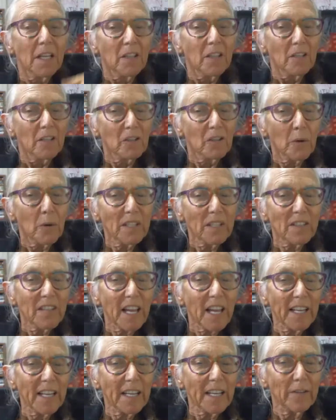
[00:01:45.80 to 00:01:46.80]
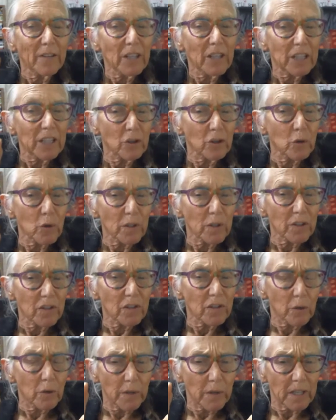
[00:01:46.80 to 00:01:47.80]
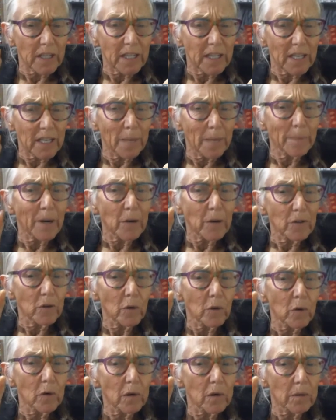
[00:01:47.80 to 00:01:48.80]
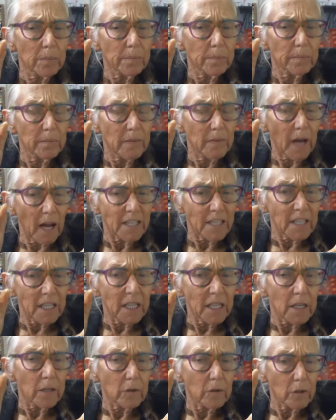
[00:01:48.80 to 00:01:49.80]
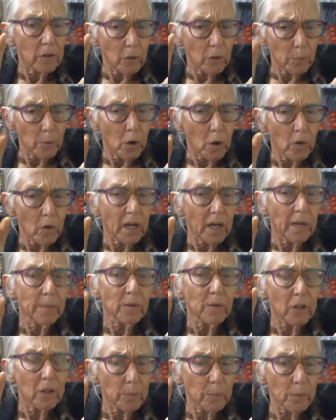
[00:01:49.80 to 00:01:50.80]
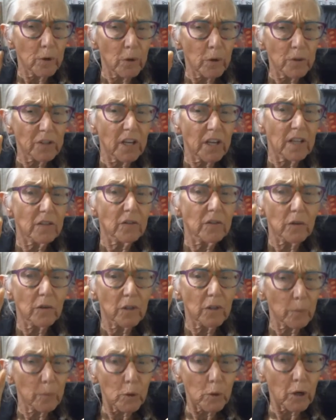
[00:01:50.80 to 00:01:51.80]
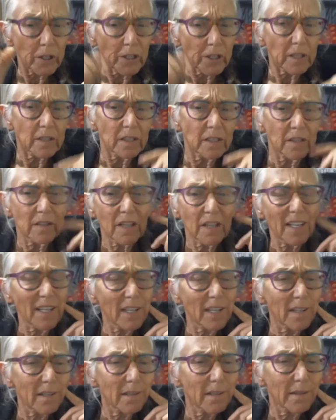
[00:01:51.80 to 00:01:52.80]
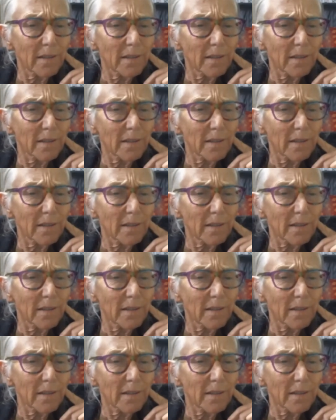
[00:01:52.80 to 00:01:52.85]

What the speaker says: So it's telling a very short story about your idea or your program or your process or your product. Is that it?